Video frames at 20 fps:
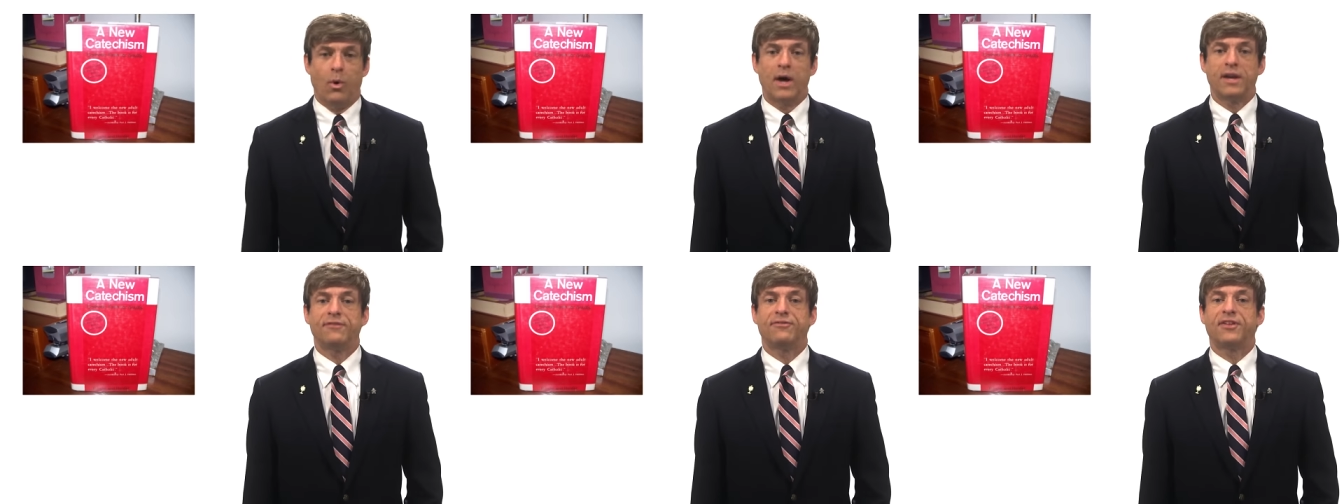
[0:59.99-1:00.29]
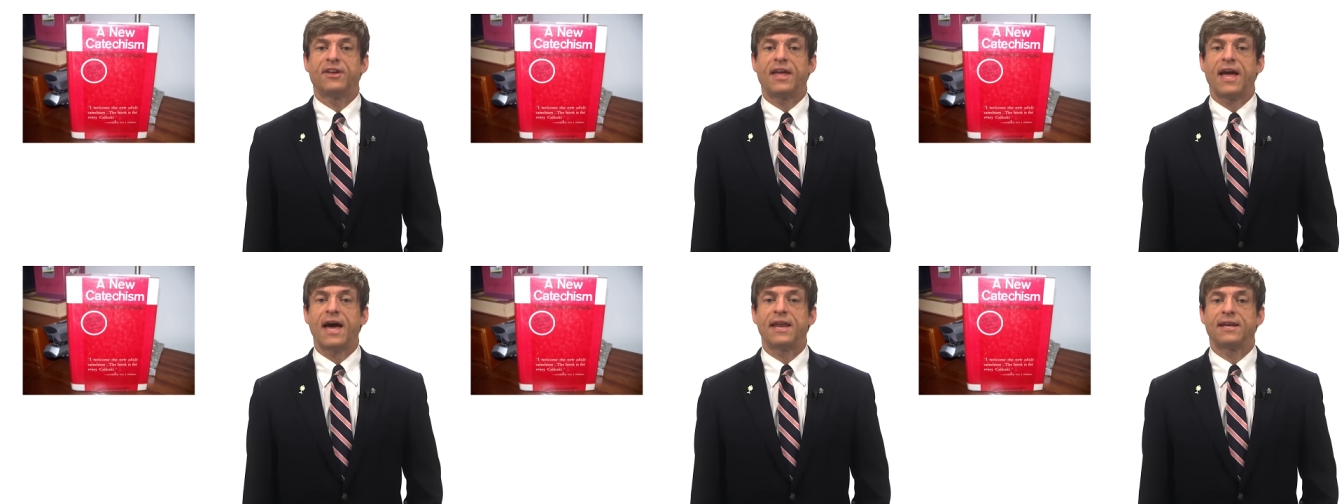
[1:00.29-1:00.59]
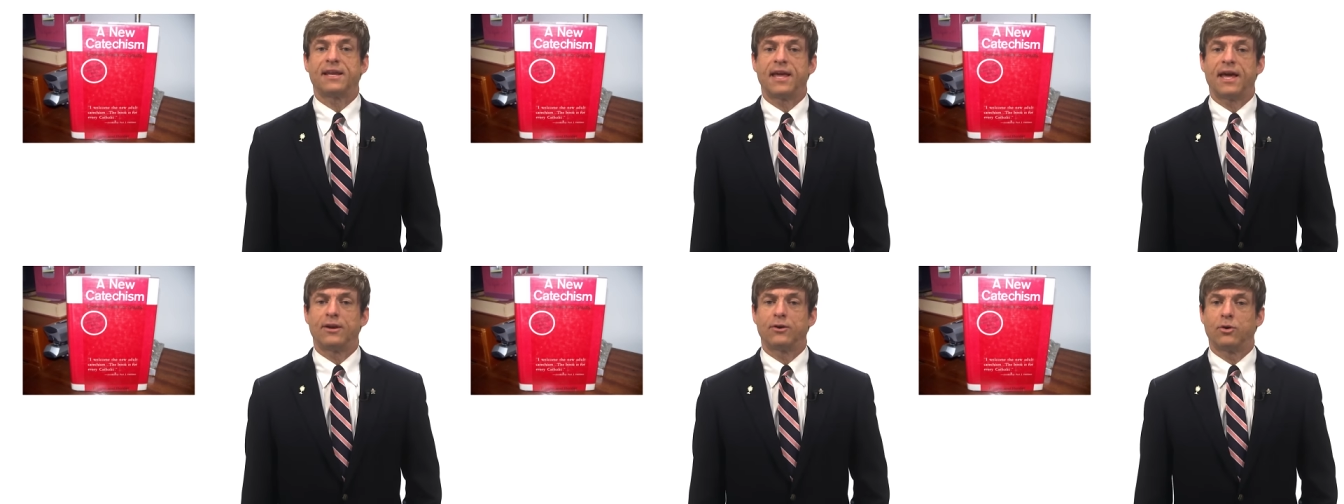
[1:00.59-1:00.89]
What if the
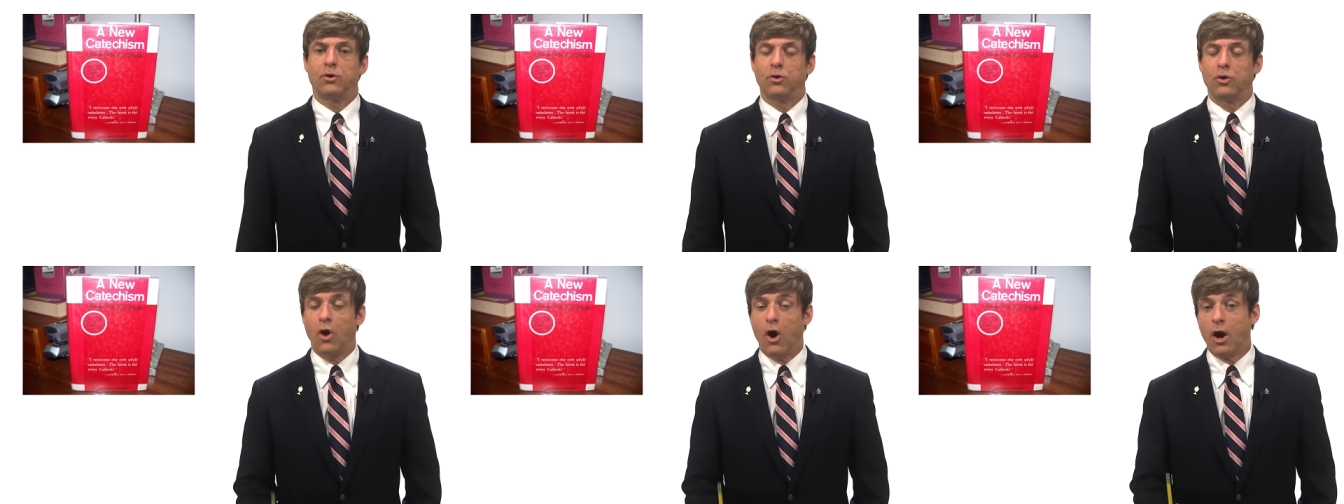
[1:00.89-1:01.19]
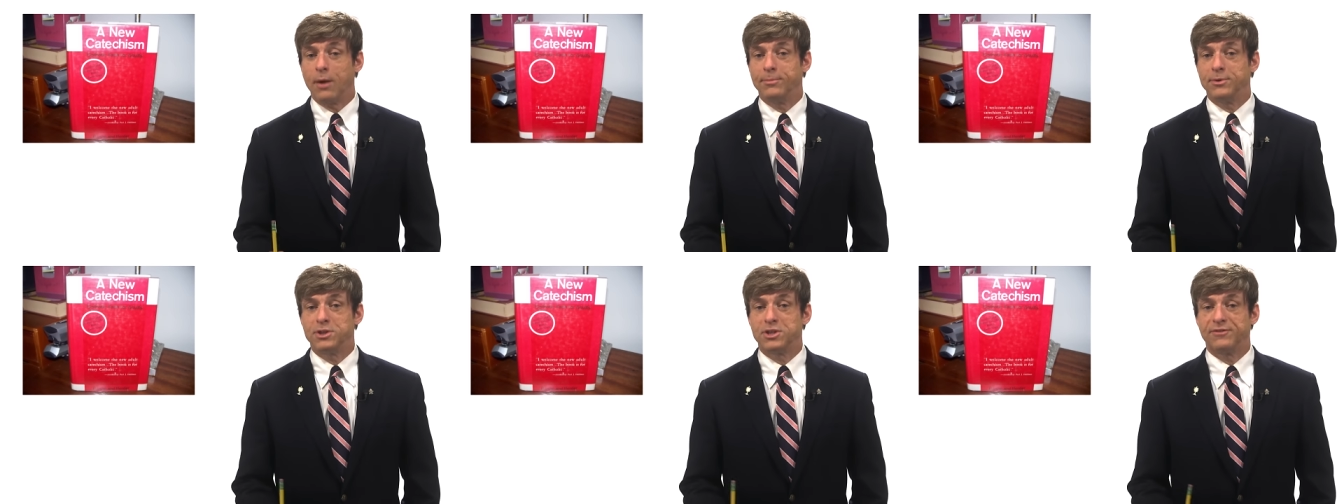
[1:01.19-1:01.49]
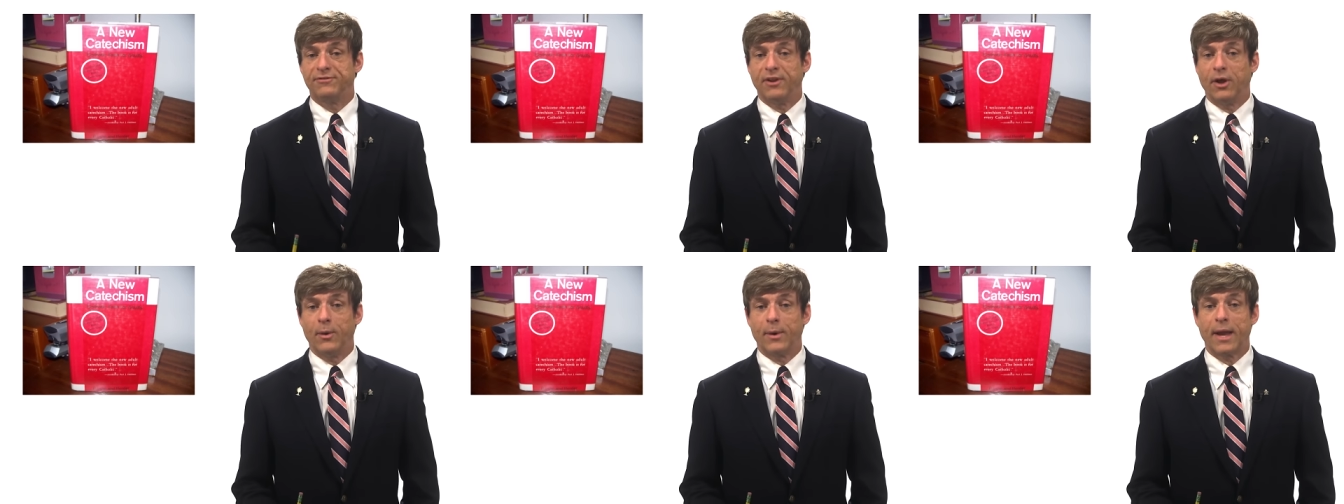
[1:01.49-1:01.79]
catechetical
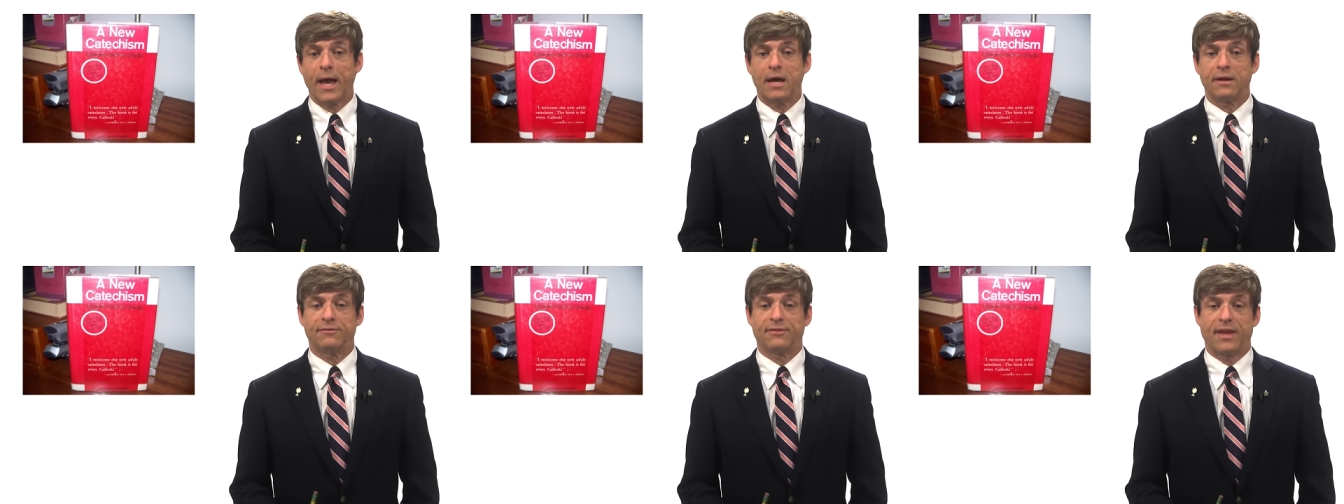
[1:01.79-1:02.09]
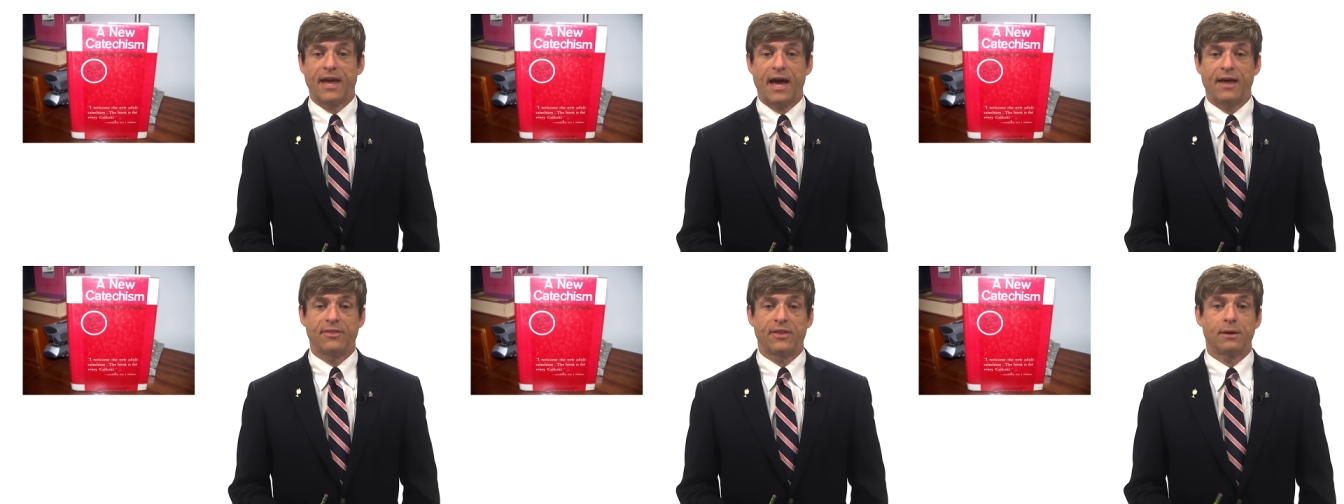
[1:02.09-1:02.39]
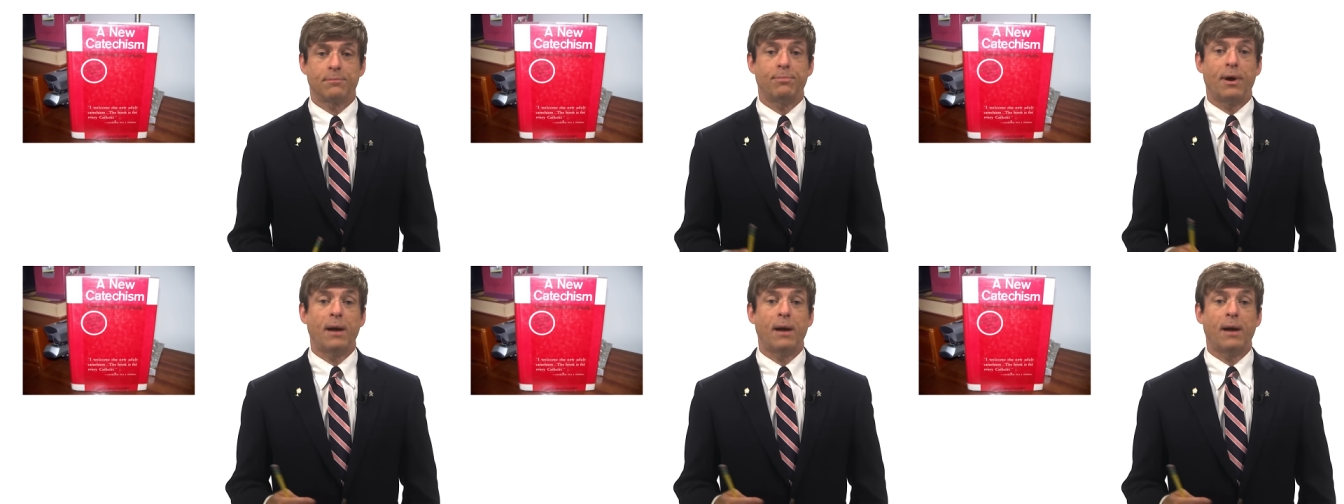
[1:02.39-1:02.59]
garbage flowing out of Catholic